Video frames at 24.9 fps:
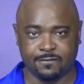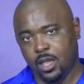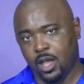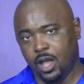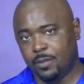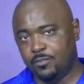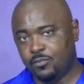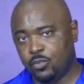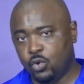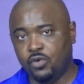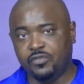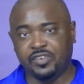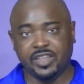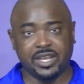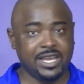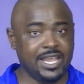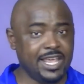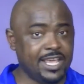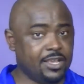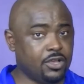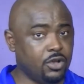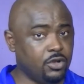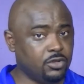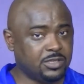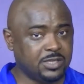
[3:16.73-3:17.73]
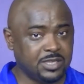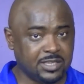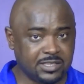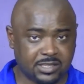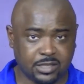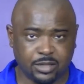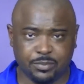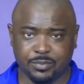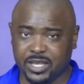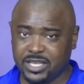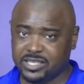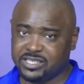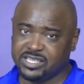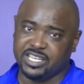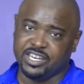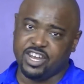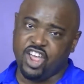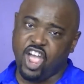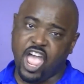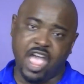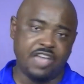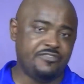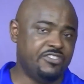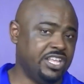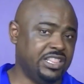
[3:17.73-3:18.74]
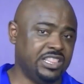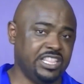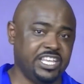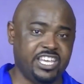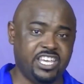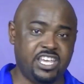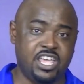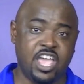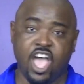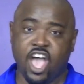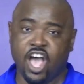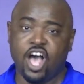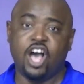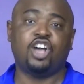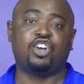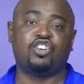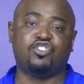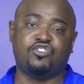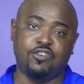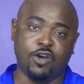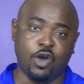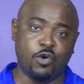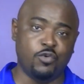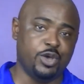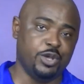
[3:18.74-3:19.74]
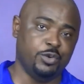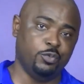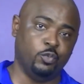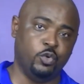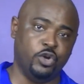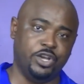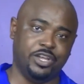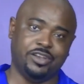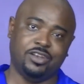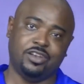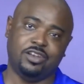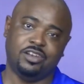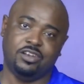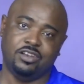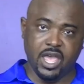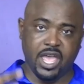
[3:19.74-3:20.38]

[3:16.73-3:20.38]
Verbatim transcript: A moving ecosystem is inherently a growing one.